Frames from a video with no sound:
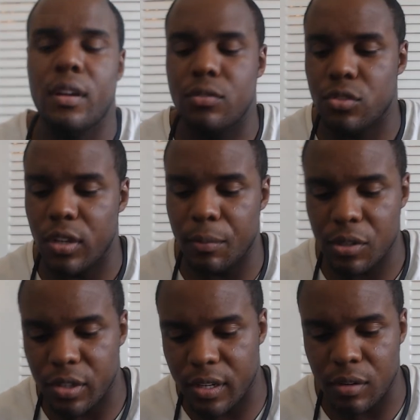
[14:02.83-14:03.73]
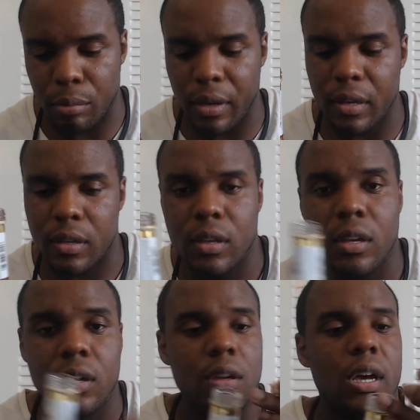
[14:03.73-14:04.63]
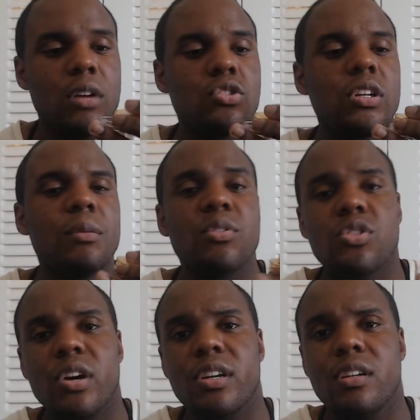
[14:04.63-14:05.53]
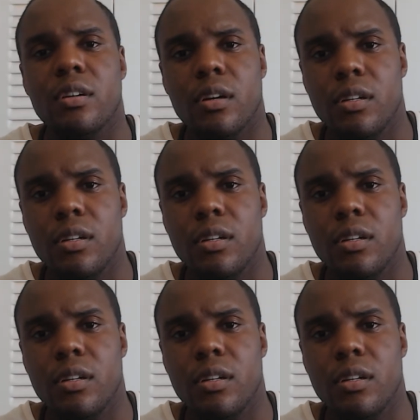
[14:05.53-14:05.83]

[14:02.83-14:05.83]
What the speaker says: I was trying to make sure I didn't break it. I was trying to make sure I didn't